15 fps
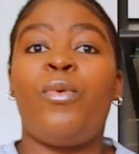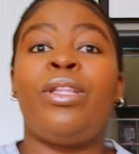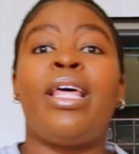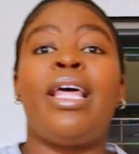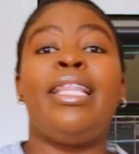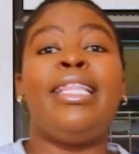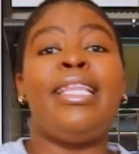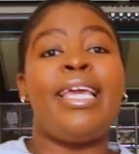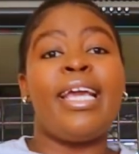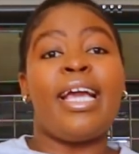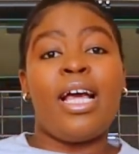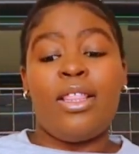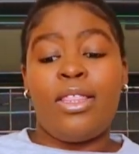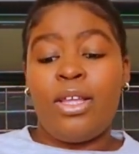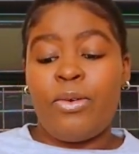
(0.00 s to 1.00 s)
will
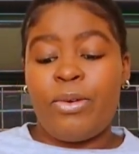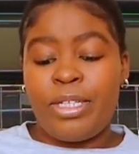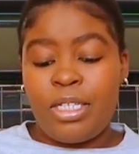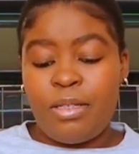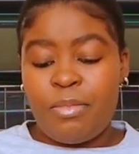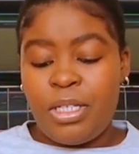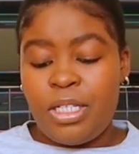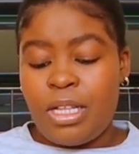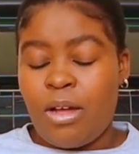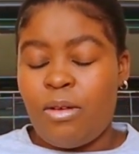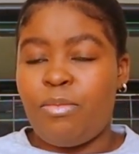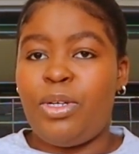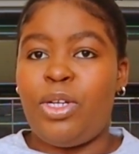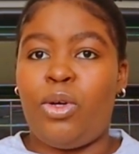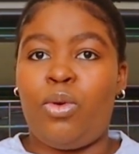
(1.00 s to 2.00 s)
link the recipe
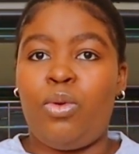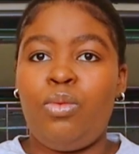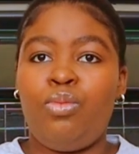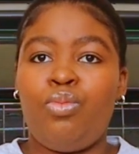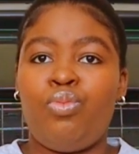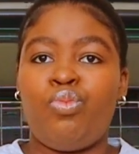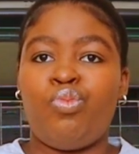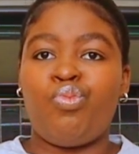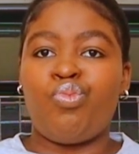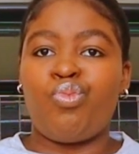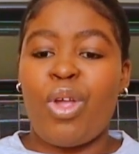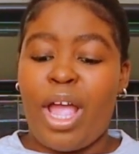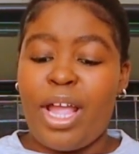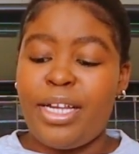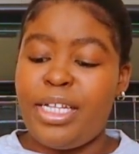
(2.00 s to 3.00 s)
down below.
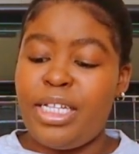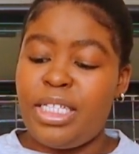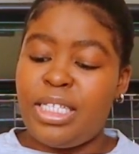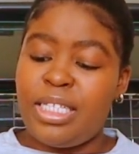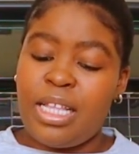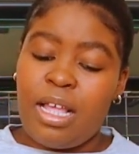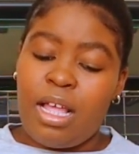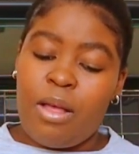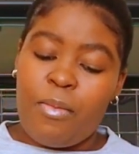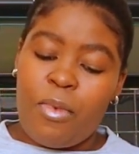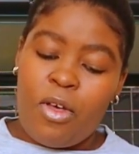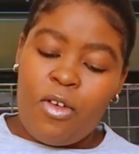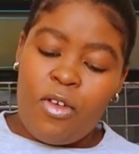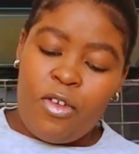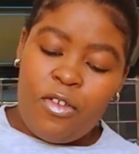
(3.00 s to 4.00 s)
I need some
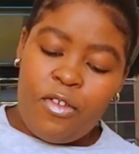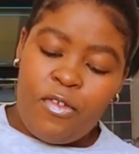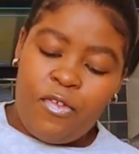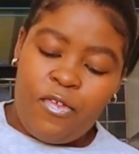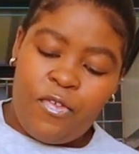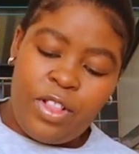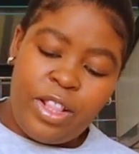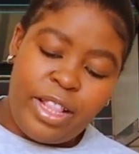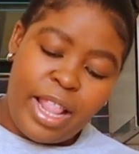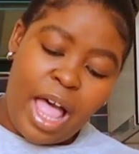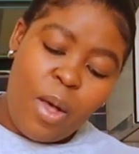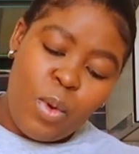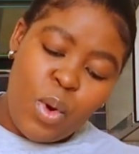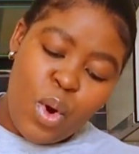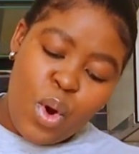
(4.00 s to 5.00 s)

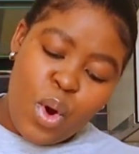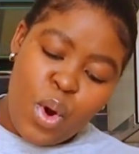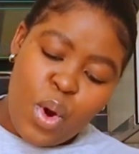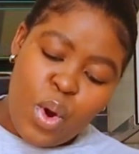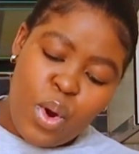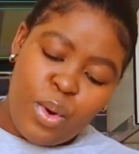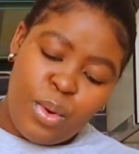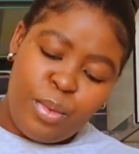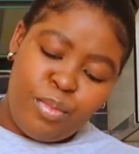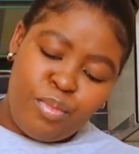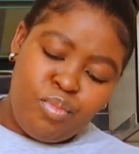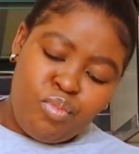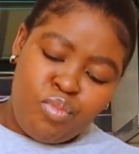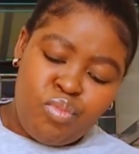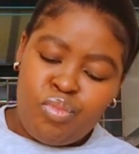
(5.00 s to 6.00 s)
flour.
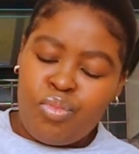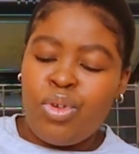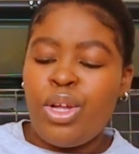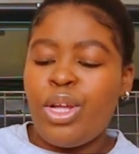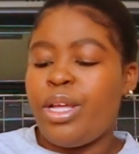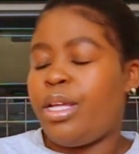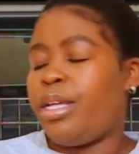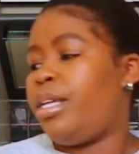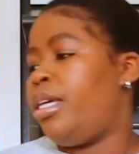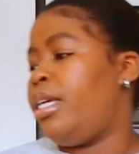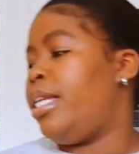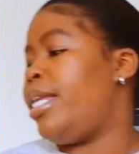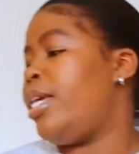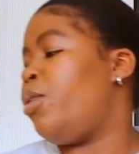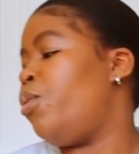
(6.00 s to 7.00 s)

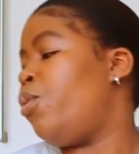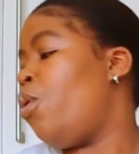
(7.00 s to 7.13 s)
In you